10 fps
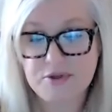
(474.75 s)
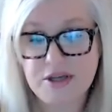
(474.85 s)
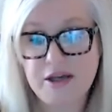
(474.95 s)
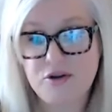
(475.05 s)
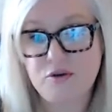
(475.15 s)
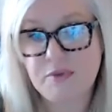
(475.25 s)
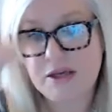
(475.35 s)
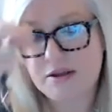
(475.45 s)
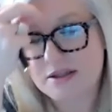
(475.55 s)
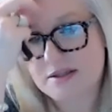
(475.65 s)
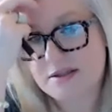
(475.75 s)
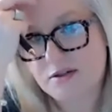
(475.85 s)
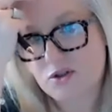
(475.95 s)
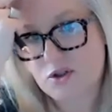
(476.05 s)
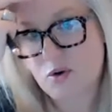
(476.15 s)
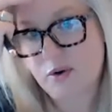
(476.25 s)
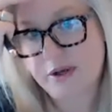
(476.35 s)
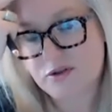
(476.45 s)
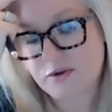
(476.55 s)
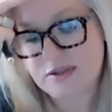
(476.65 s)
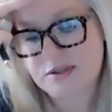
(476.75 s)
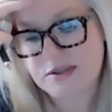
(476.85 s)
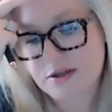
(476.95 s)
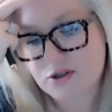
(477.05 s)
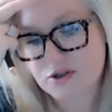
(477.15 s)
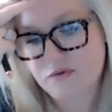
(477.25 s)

can you make this choice or this decision